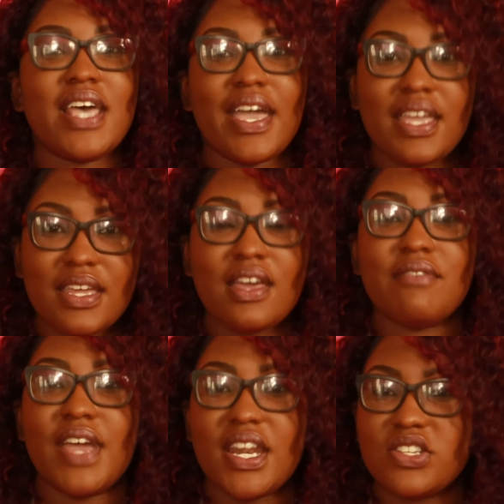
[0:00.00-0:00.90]
taken
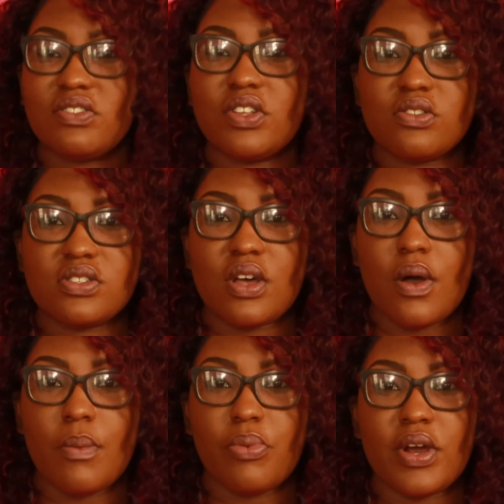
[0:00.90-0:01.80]
advantage of those
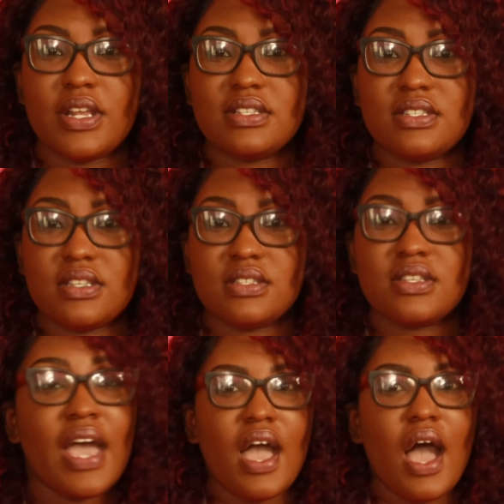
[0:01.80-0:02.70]
importances,
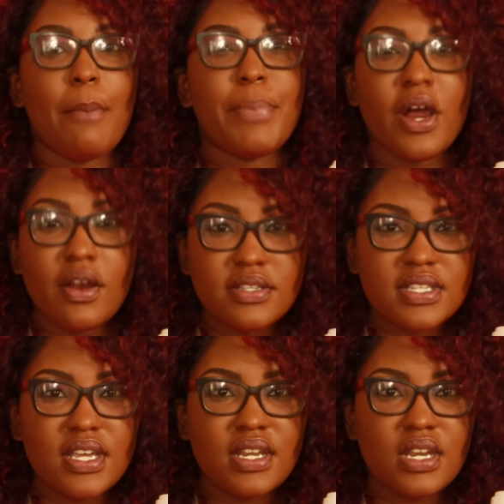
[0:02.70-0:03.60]
a
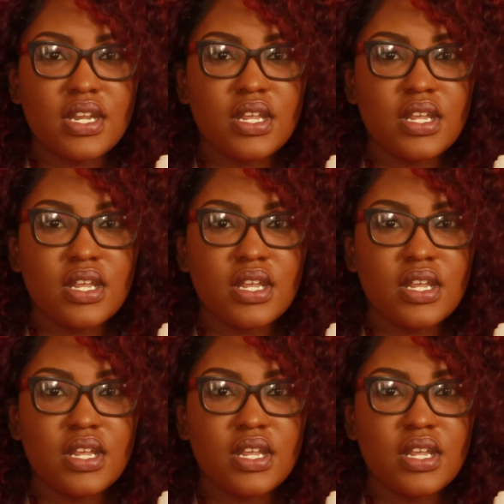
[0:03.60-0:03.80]
person